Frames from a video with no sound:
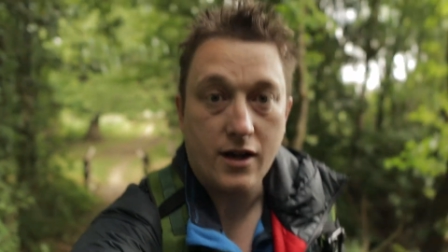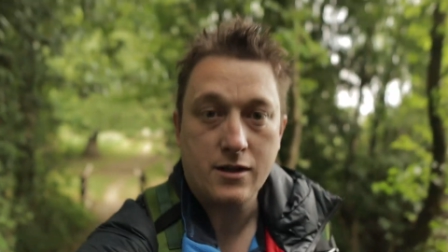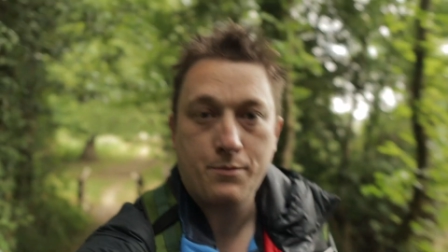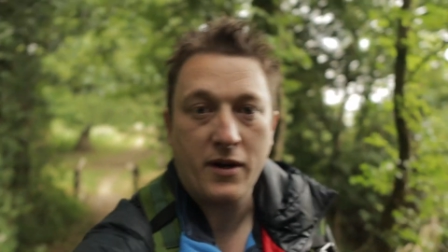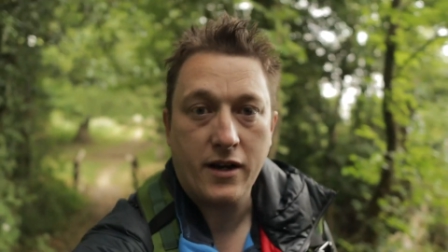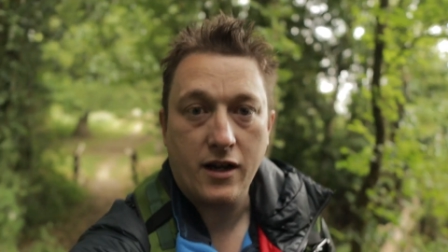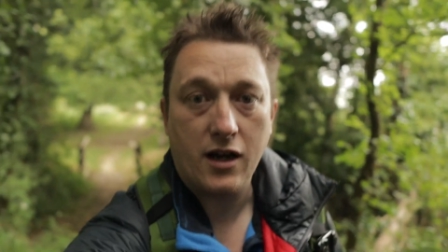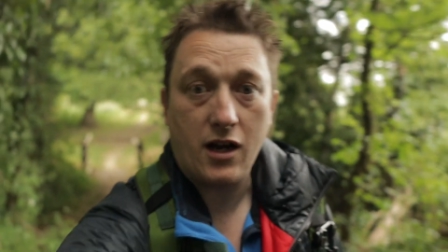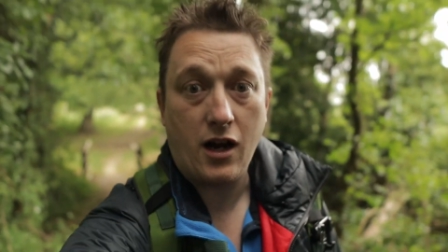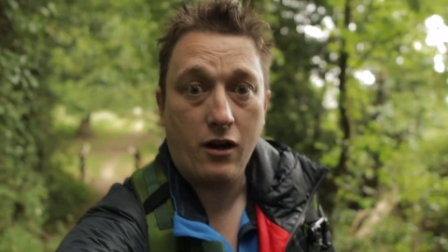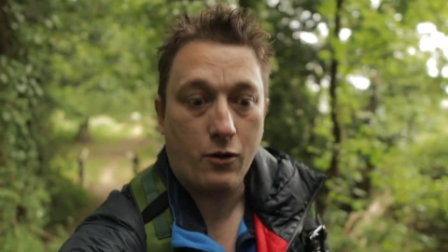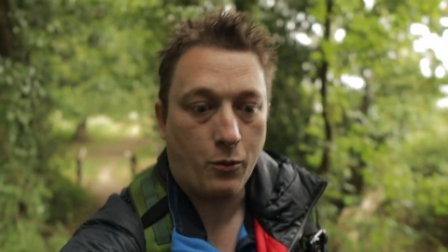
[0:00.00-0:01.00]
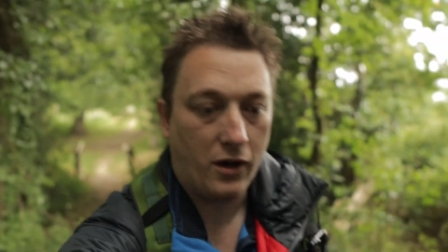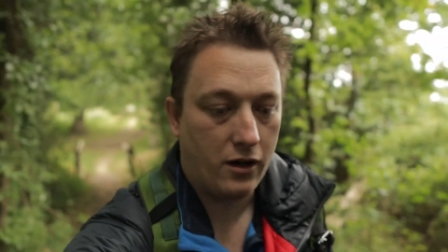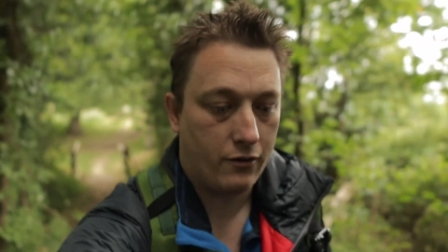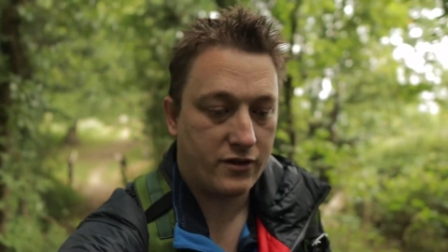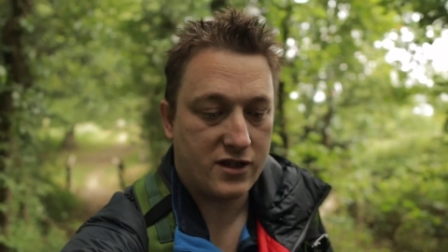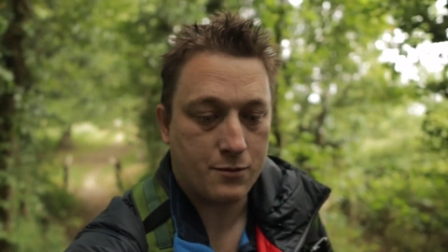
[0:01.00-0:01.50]
it's been a little
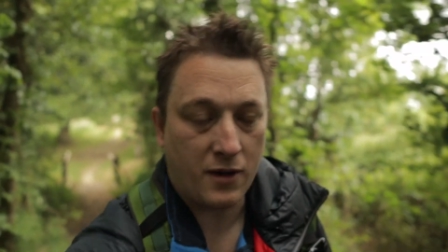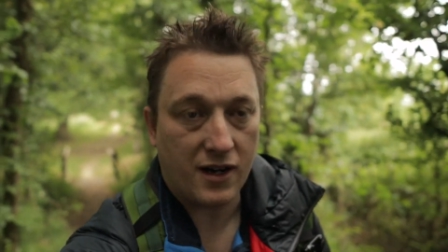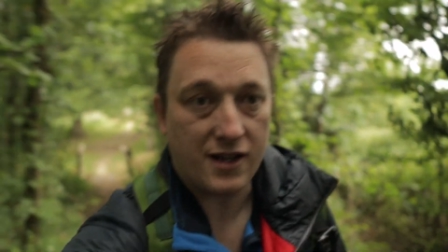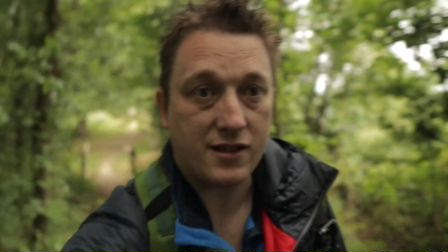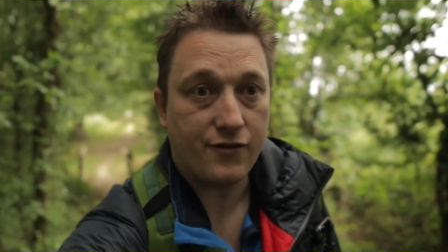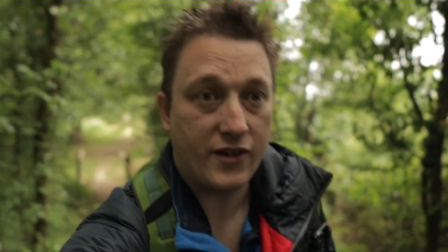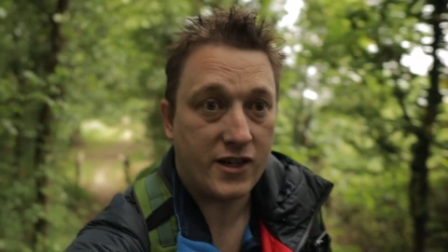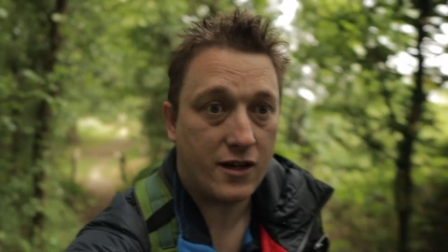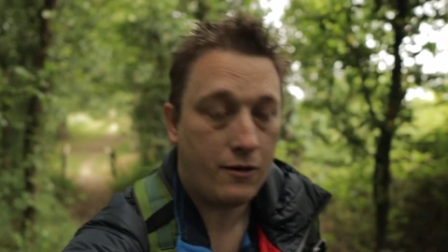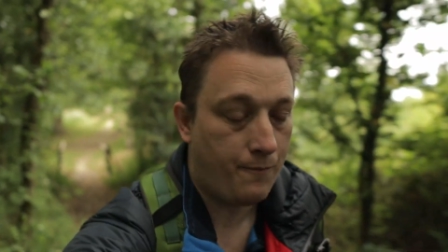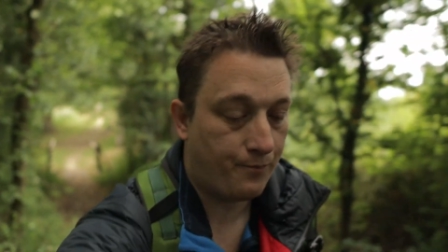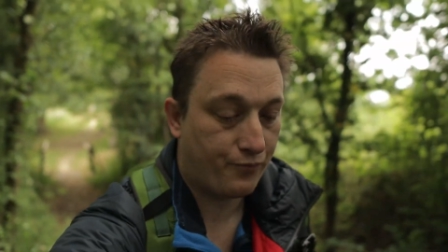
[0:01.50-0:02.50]
while since my last video.